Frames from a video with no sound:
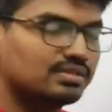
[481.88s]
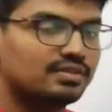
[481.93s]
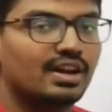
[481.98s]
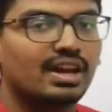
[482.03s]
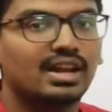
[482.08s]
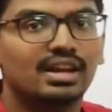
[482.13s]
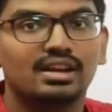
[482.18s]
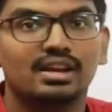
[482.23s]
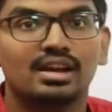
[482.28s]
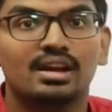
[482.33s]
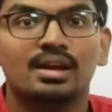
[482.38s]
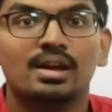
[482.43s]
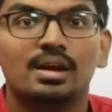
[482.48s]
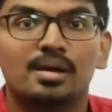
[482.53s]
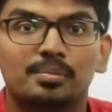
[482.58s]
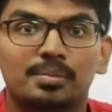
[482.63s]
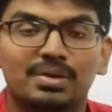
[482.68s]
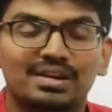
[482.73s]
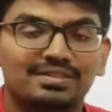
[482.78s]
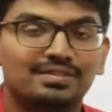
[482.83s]
fine,
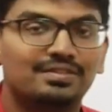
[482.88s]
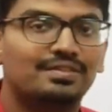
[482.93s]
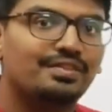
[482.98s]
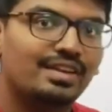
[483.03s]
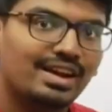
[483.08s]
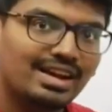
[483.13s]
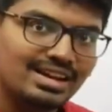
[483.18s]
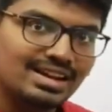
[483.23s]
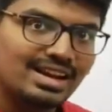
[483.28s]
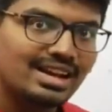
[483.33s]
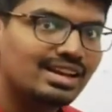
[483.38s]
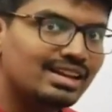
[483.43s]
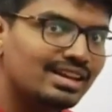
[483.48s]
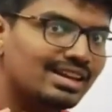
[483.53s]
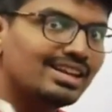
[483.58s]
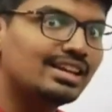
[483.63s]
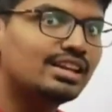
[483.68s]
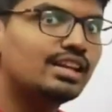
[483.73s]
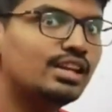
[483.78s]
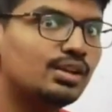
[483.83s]
but when I
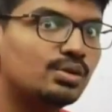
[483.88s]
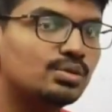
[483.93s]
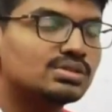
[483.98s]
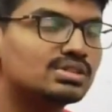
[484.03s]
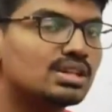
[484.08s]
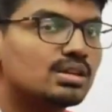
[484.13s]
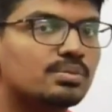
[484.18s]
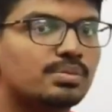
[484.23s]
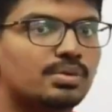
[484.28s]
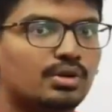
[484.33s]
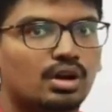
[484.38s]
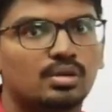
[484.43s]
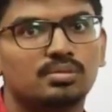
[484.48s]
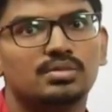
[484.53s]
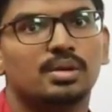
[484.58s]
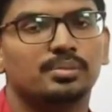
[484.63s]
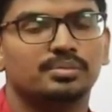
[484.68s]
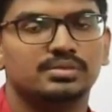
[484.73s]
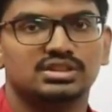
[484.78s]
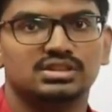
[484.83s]
need to use in
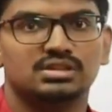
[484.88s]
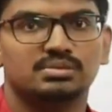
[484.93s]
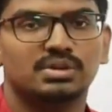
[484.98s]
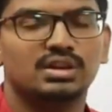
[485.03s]
problems,